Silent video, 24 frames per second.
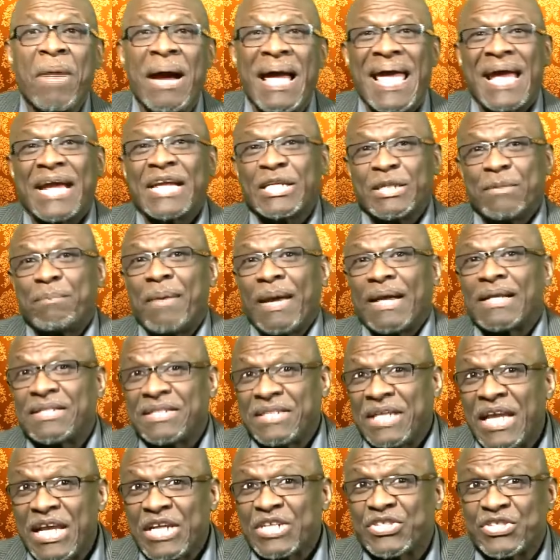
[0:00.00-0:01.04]

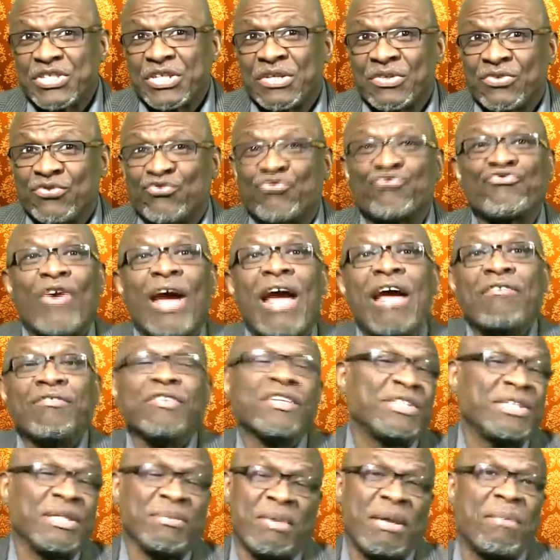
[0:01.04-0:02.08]
Expectation drives
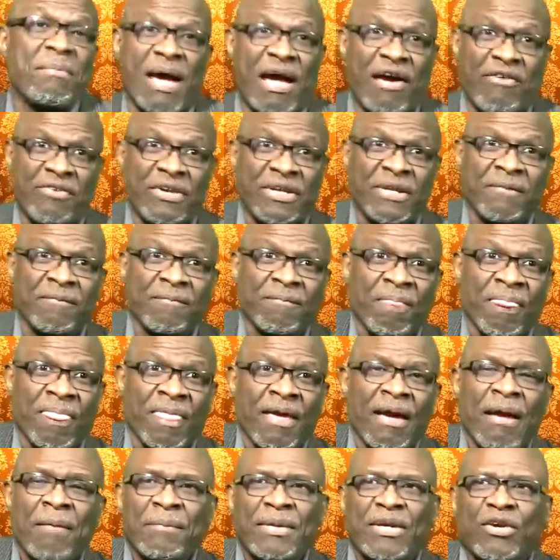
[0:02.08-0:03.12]
us to be married
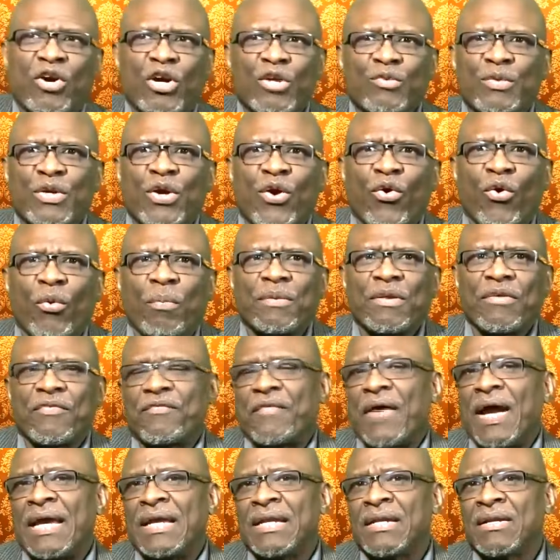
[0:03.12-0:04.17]
because we hope to
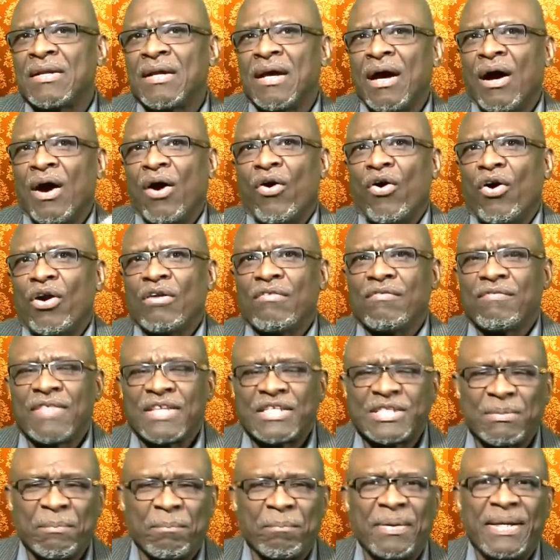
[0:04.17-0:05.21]
find all of
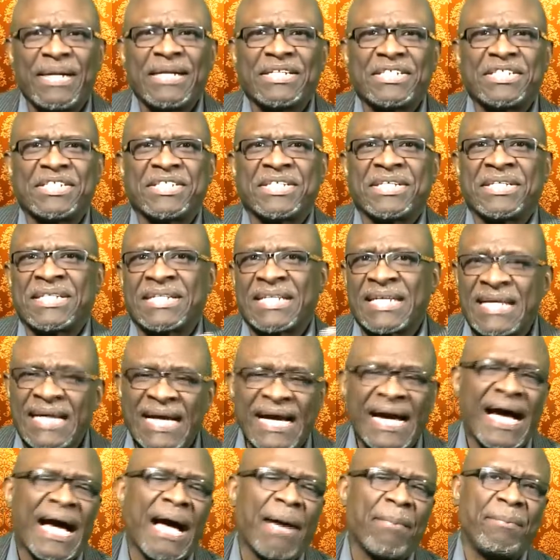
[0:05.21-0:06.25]
this bliss and
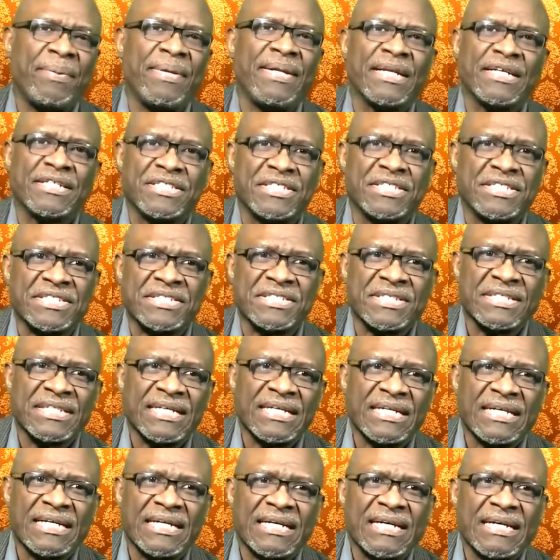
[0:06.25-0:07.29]
happiness,
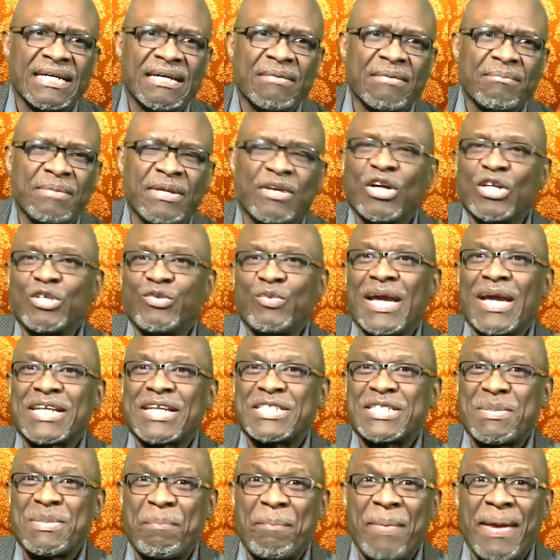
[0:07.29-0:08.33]
because we
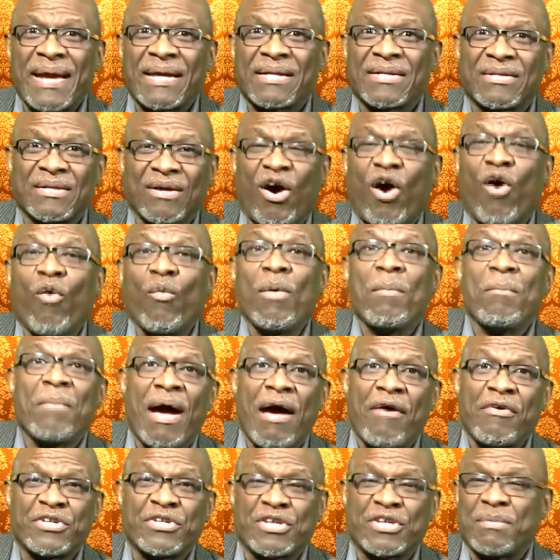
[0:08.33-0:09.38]
expect our
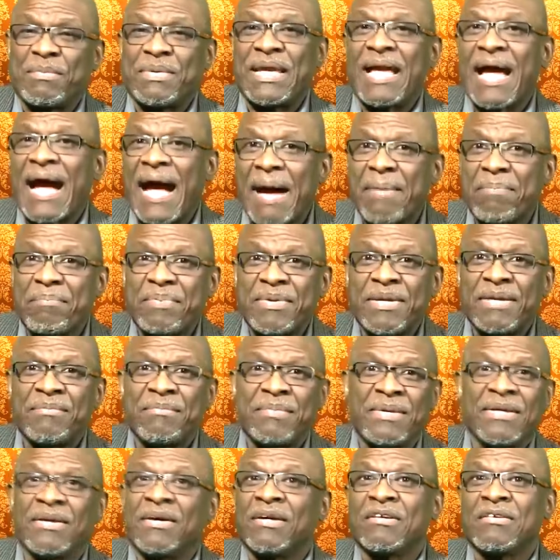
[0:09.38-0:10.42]
marriage to be happy
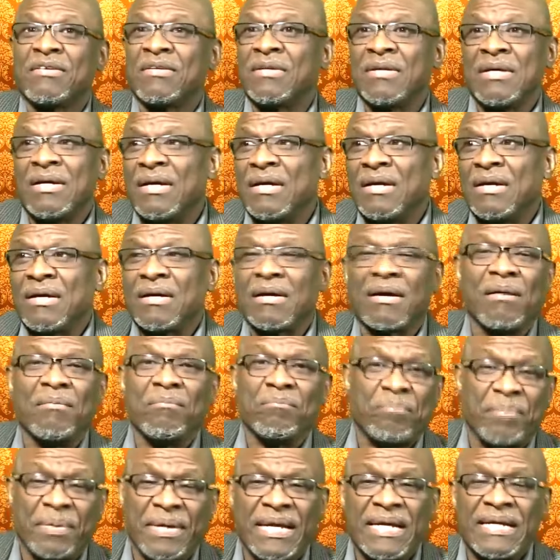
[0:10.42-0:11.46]
beyond
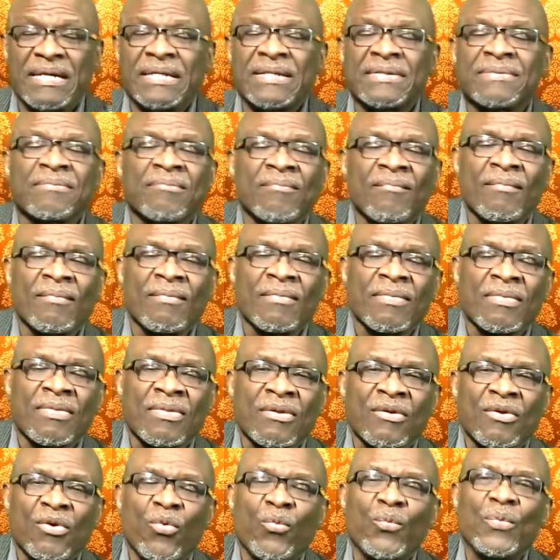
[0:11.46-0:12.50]
compare.
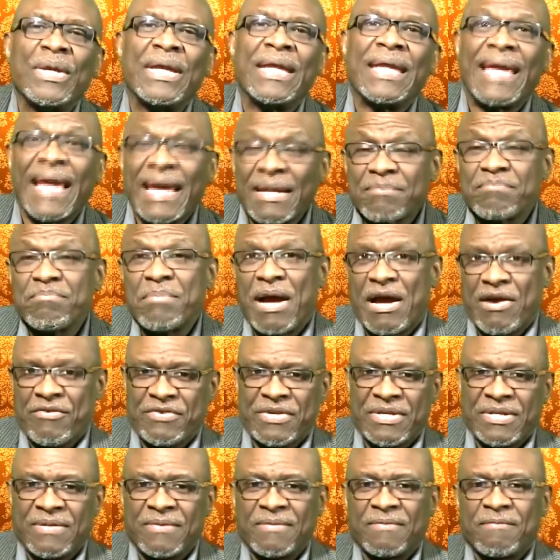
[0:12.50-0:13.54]
We get married.